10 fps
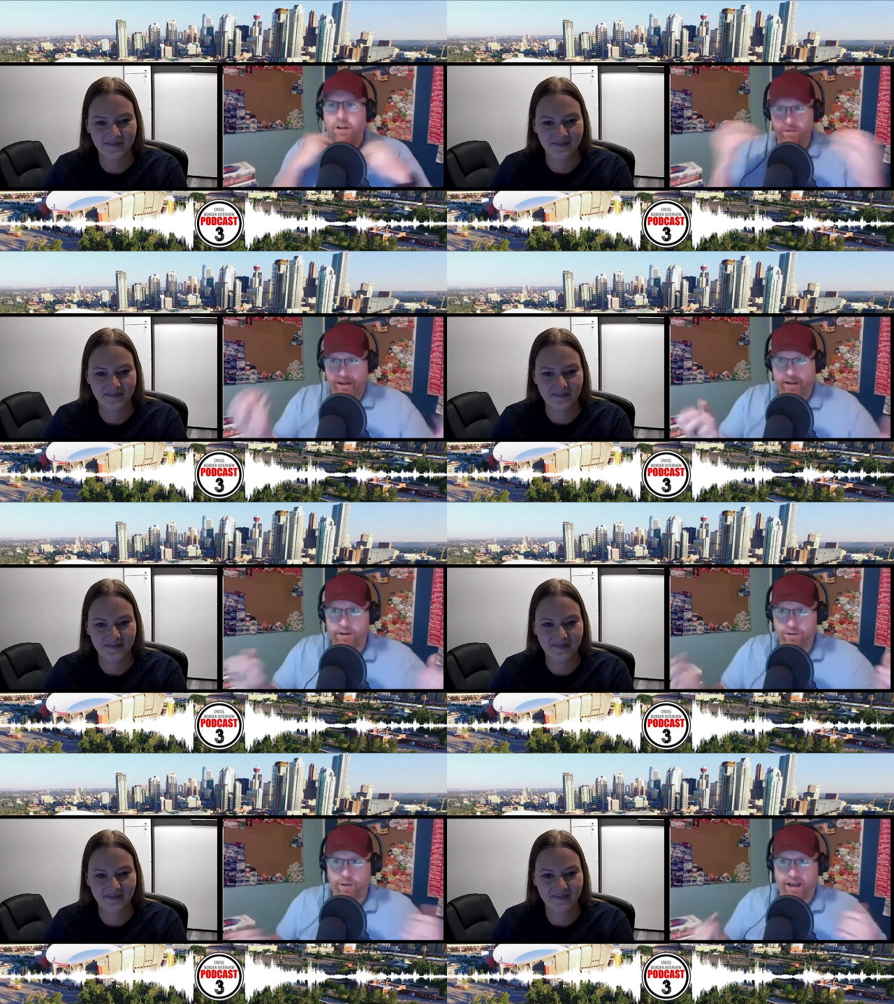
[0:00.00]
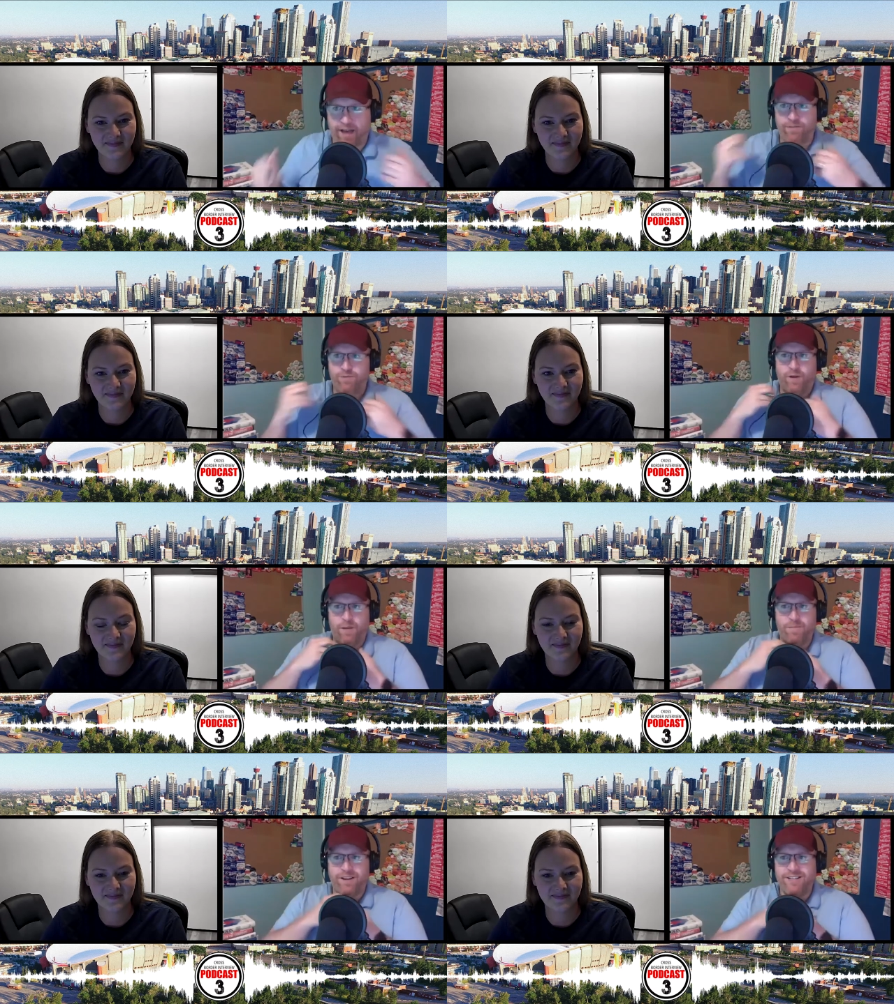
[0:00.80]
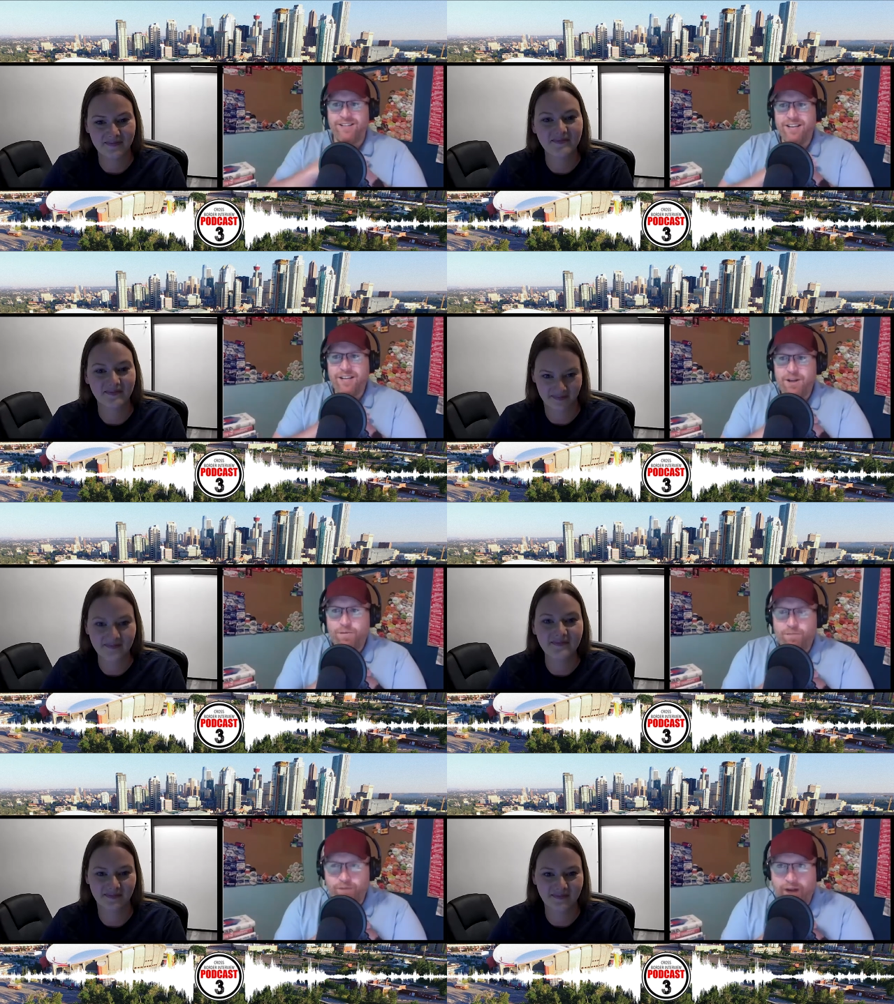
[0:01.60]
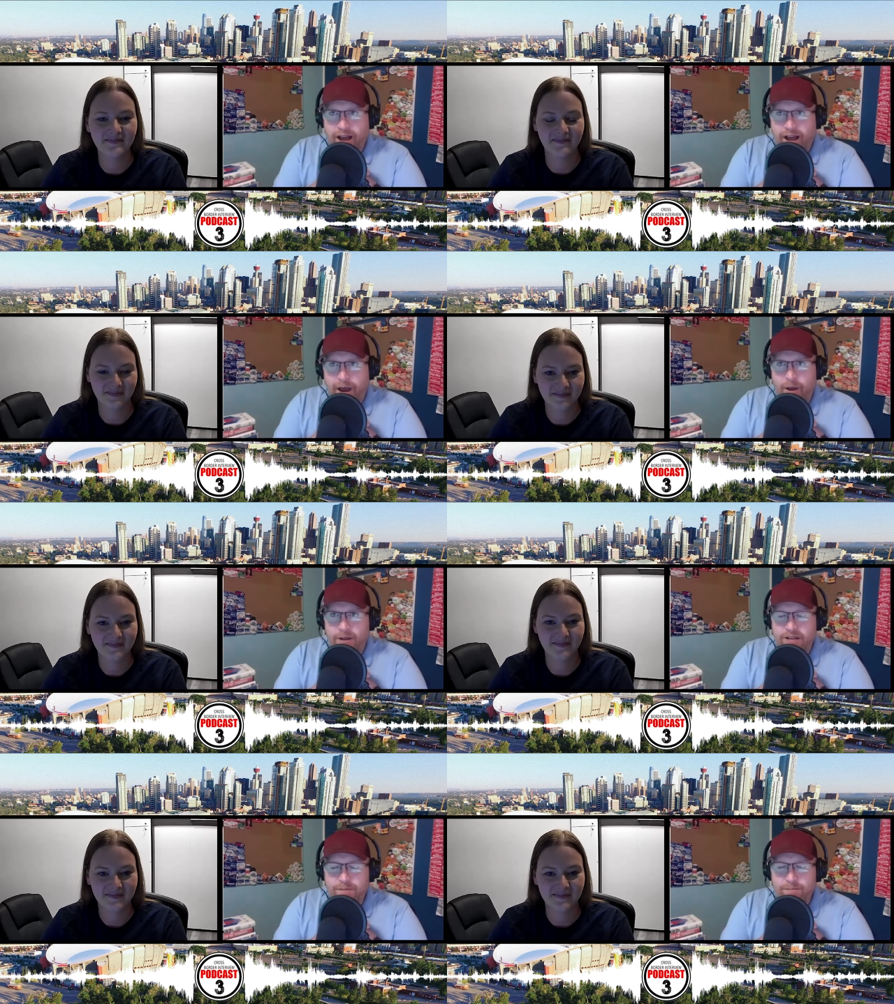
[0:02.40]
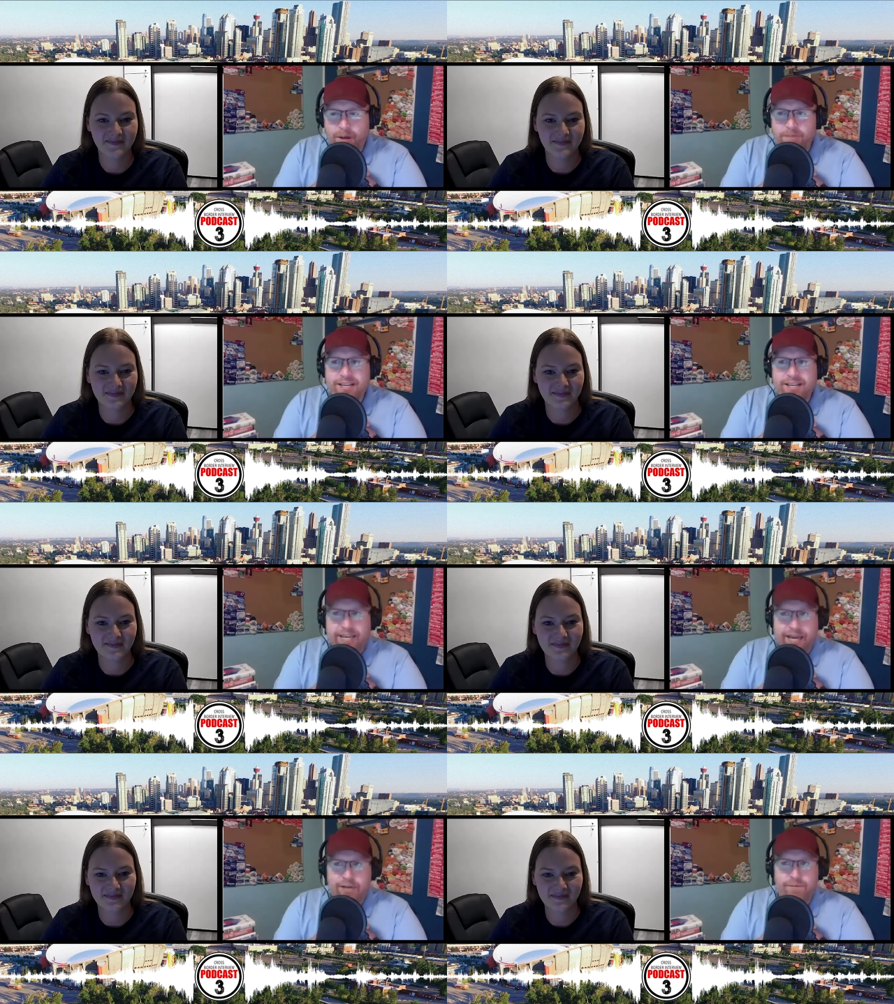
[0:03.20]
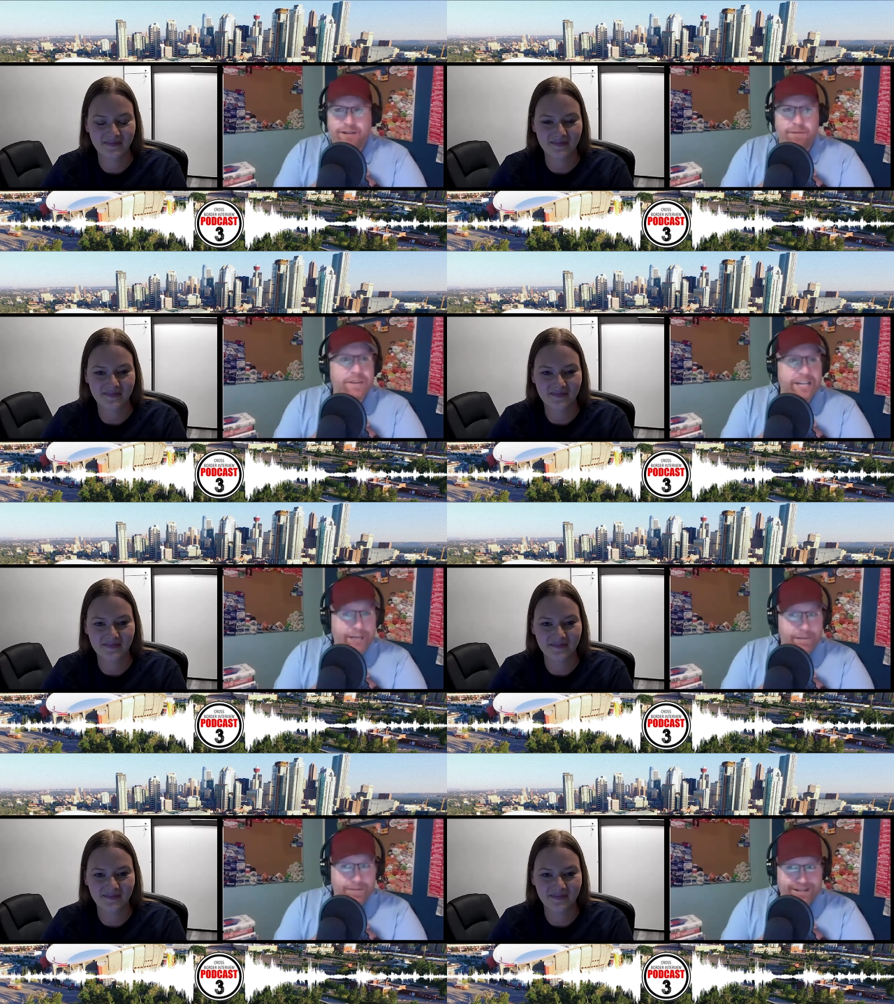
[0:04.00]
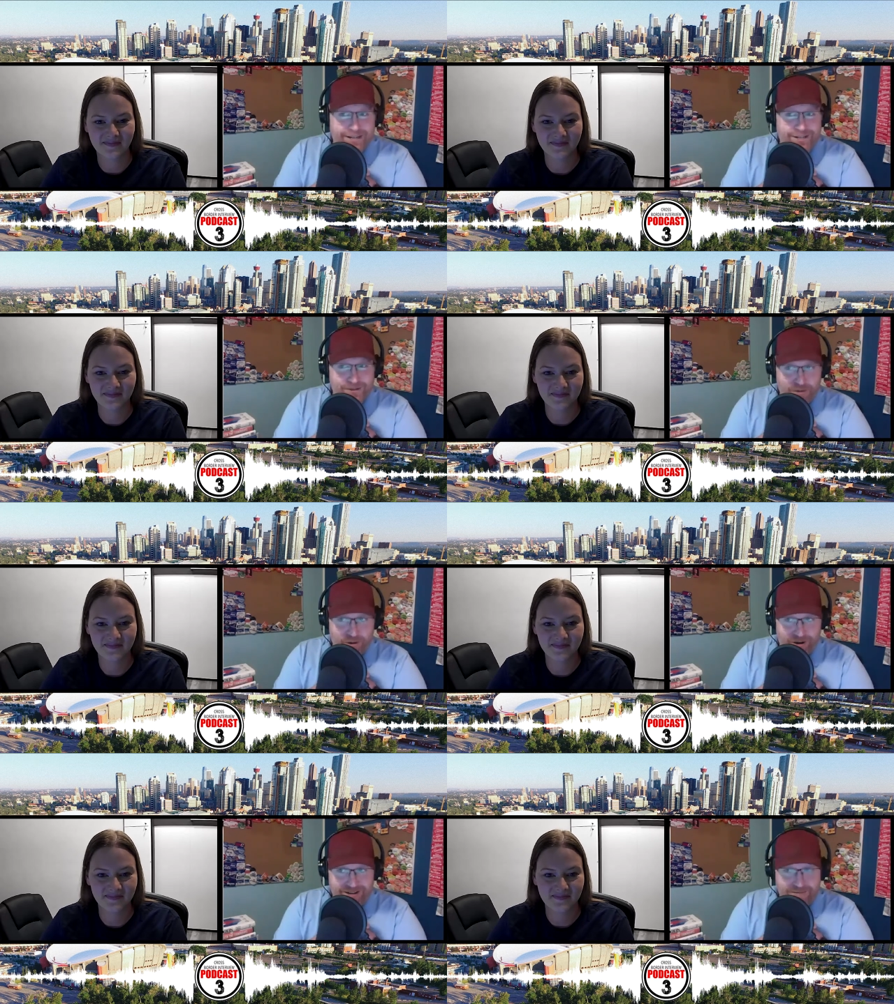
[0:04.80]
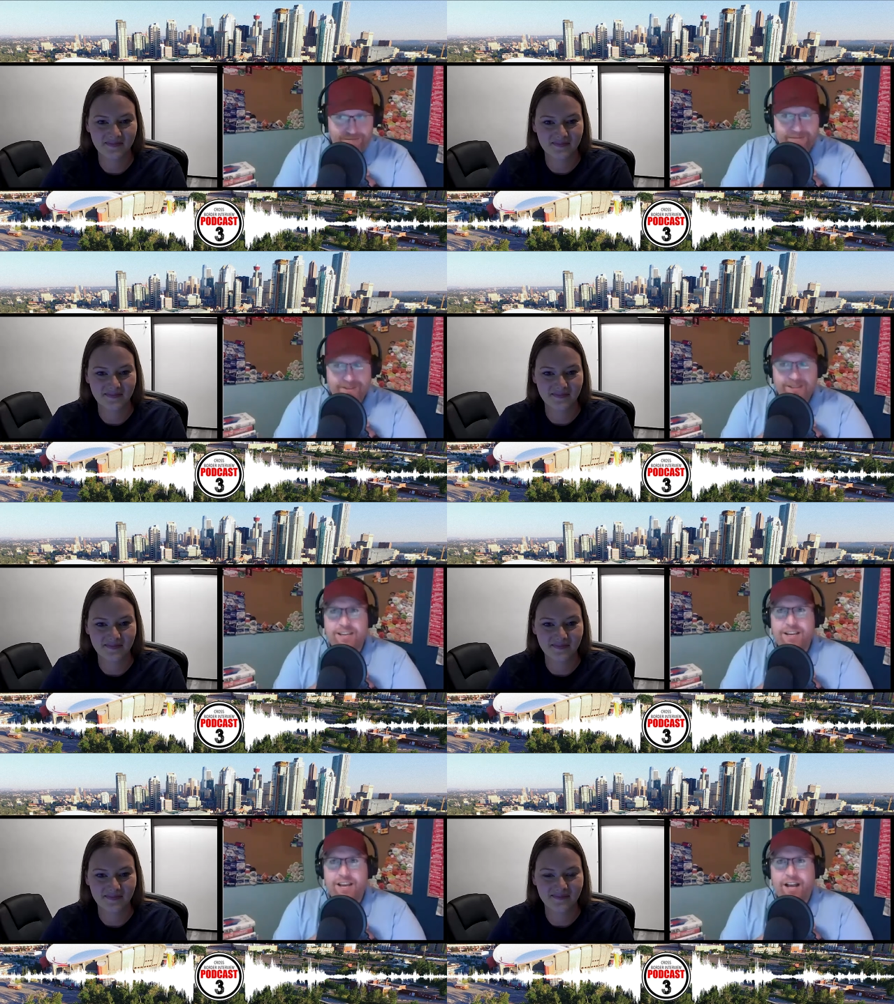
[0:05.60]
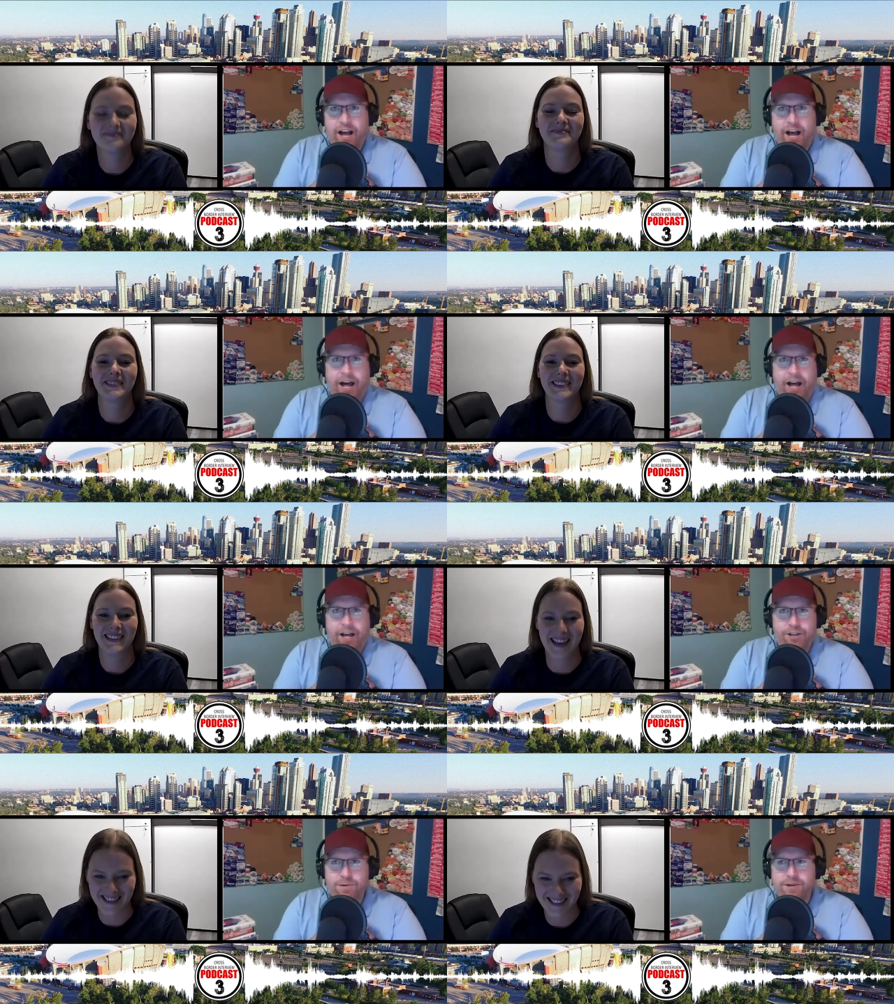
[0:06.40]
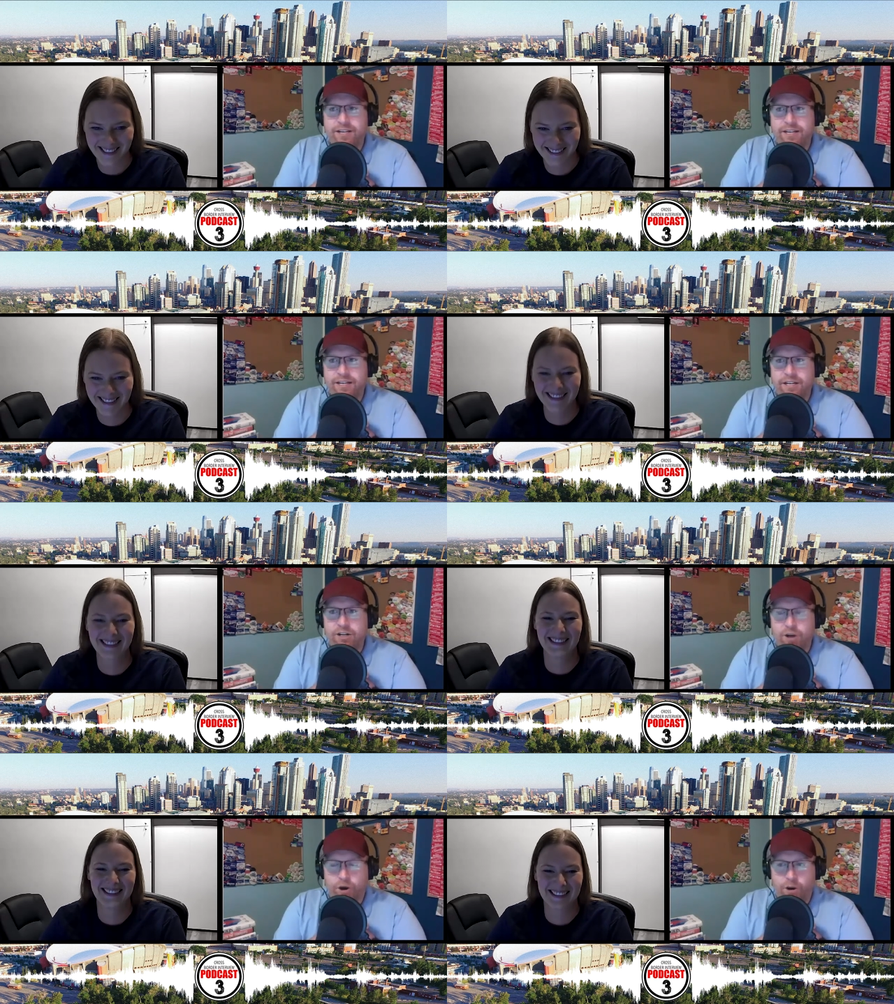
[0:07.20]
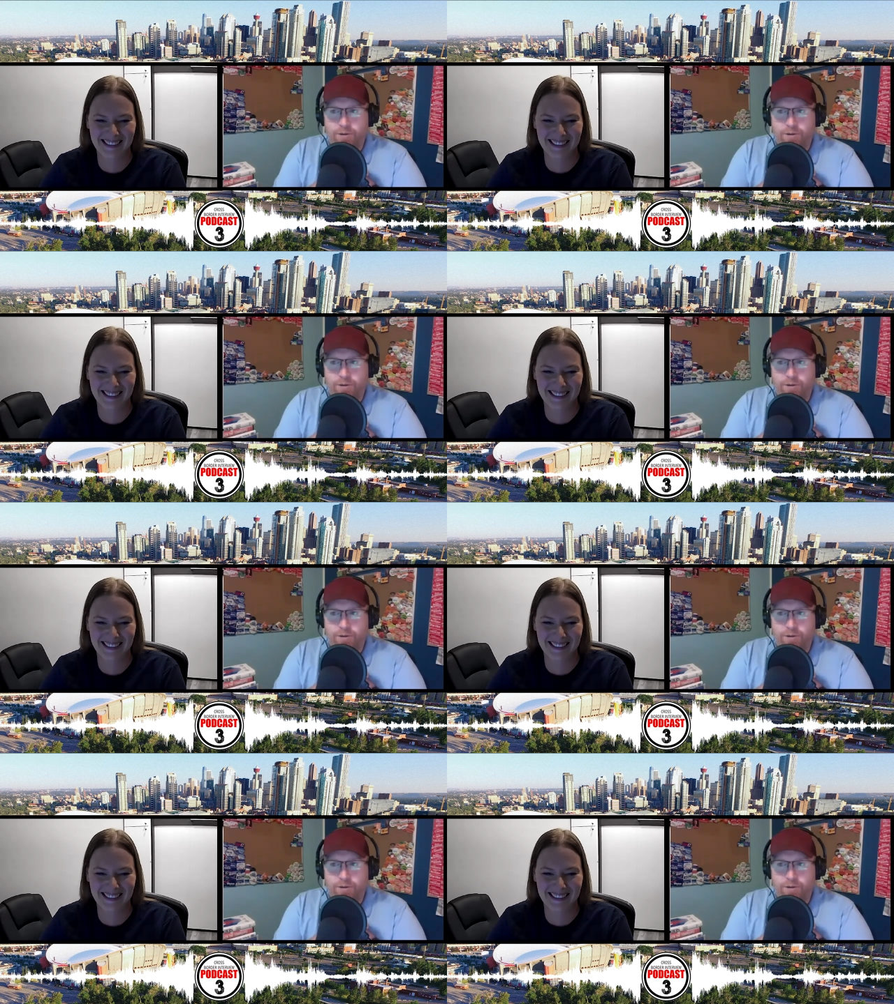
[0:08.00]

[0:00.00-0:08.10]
Speaker 1: other candidates who have as well, but uh, public engagement can be a double-edged sword. Uh, you can go